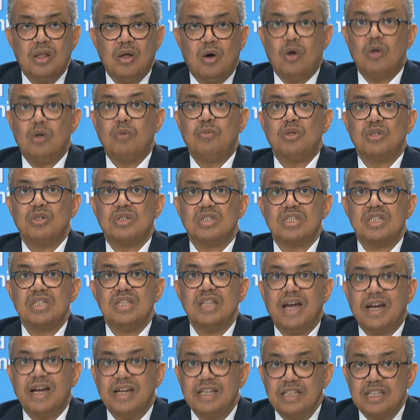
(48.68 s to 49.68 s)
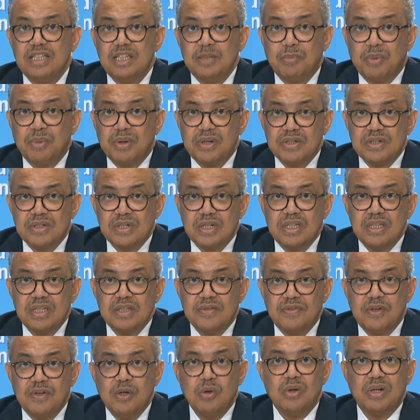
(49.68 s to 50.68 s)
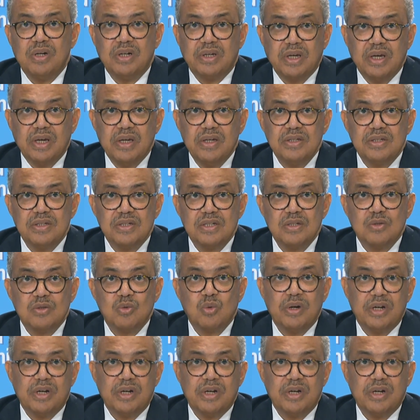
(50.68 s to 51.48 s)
Almost 90% fewer cases